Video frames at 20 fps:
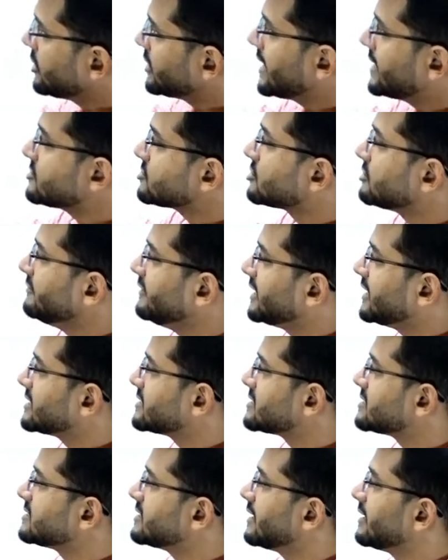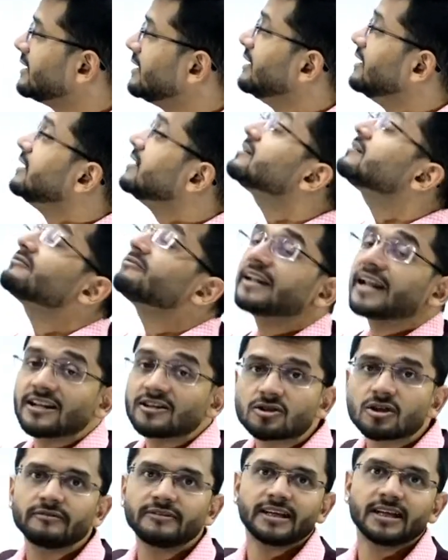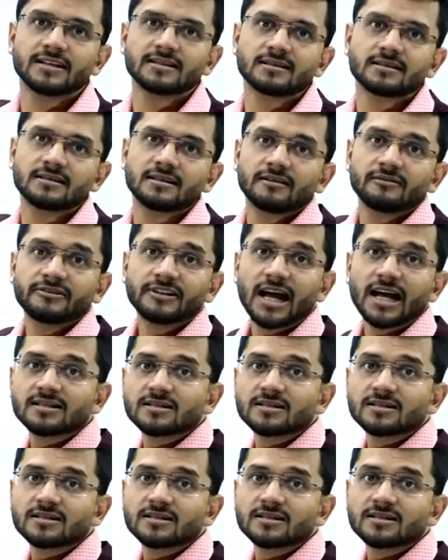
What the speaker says: Organization weakness is there. Financial weakness is there.